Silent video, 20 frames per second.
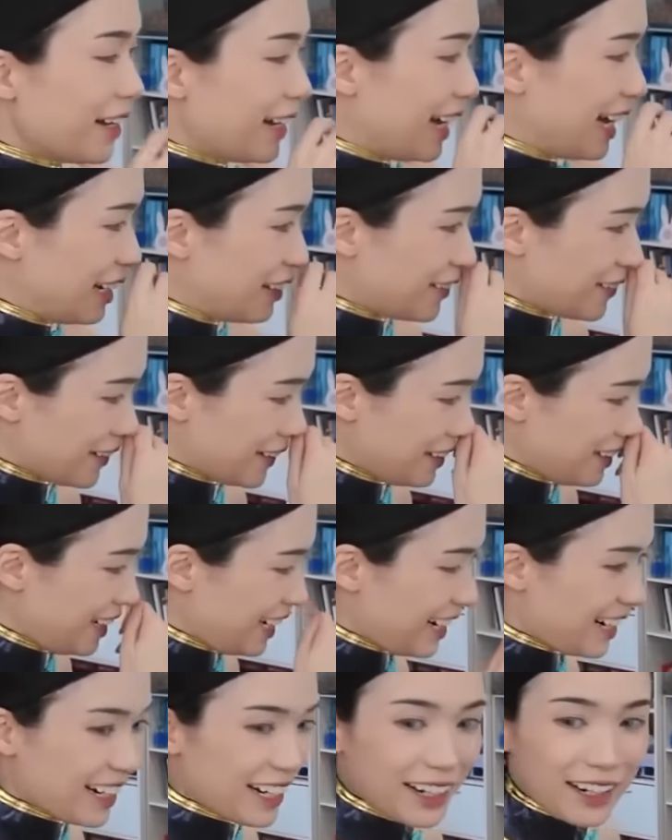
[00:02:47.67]
I feel
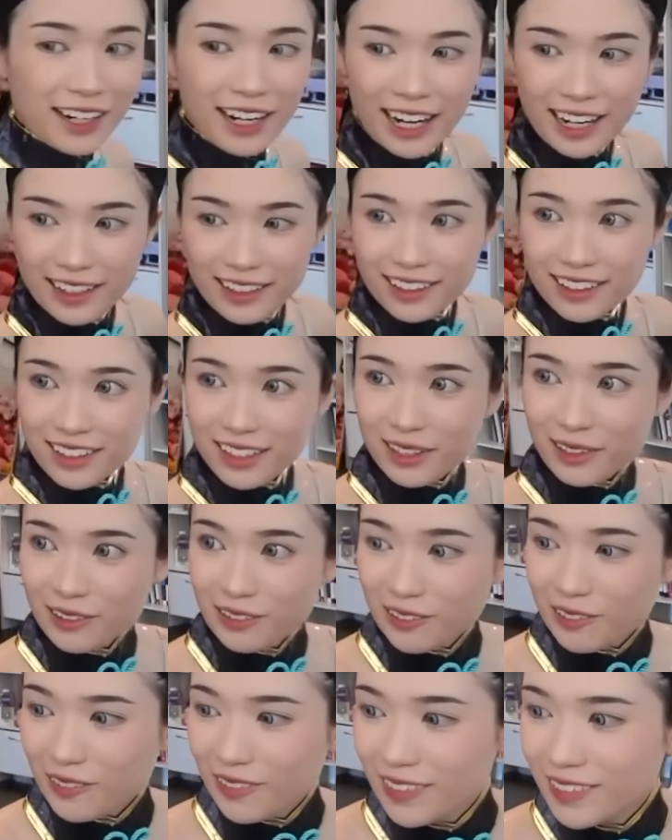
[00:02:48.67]
like I kinda
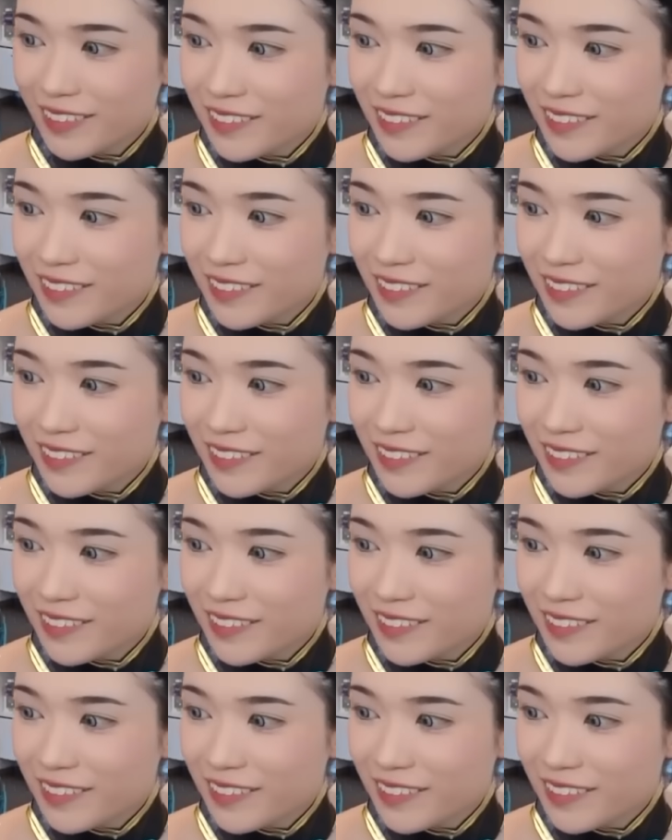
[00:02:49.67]
do.